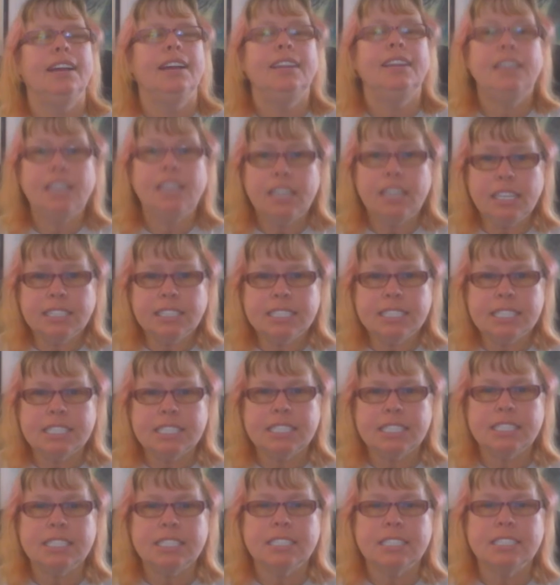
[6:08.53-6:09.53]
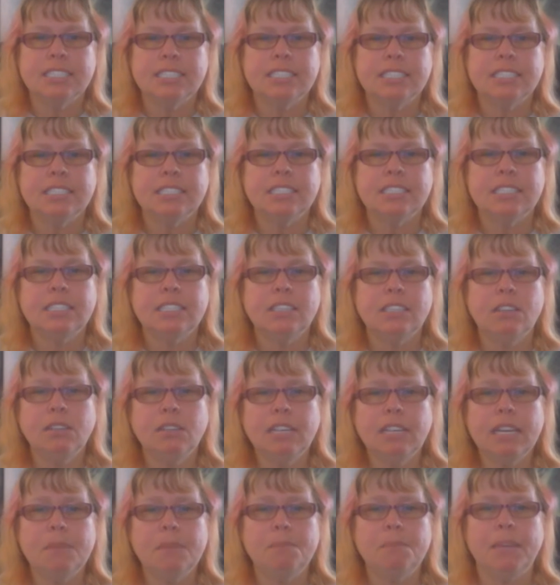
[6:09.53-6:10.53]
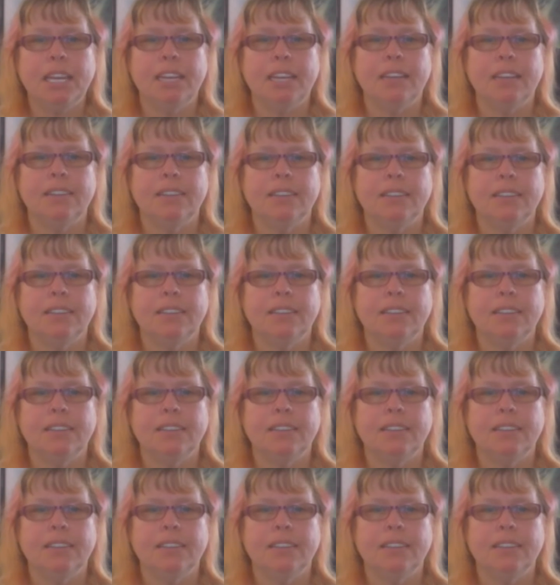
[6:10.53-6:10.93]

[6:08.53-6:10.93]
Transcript: Yes, look at me.